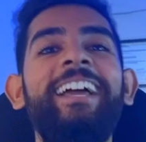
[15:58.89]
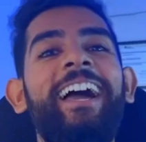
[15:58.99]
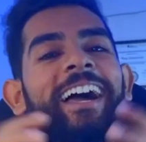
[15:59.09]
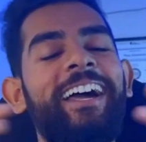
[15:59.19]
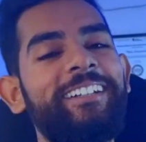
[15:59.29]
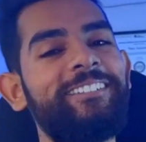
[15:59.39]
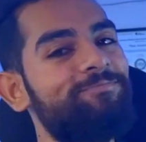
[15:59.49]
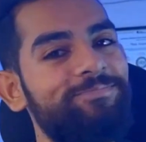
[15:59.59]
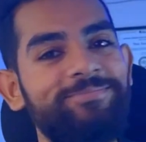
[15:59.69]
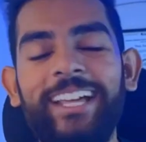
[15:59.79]
and
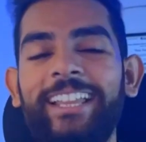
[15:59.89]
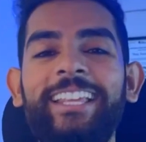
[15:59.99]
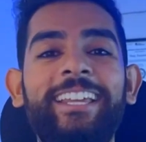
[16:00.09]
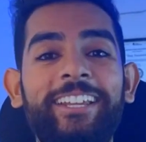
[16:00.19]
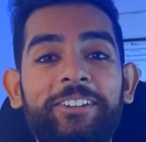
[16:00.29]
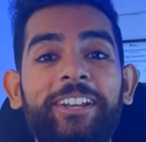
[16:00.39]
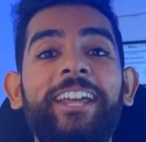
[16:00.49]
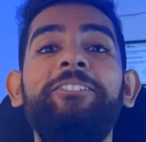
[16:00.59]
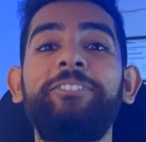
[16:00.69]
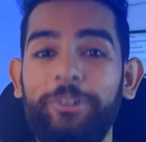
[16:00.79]
nothing in your
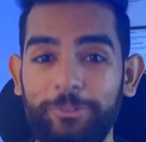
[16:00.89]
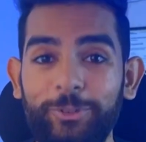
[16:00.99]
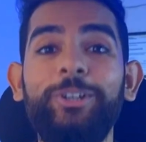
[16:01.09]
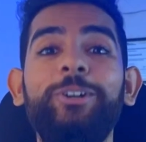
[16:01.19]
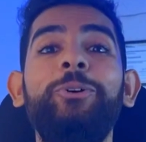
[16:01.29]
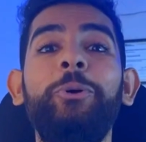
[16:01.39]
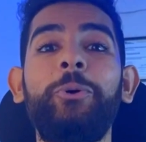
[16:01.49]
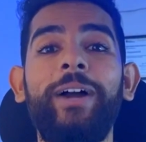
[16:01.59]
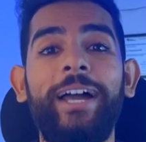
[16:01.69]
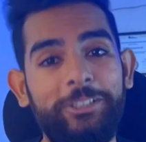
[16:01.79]
life would
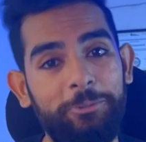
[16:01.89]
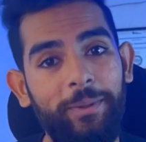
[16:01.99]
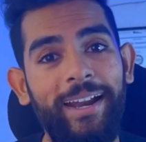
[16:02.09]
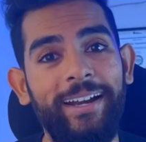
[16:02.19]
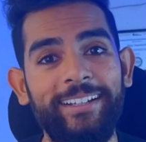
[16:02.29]
go as planned.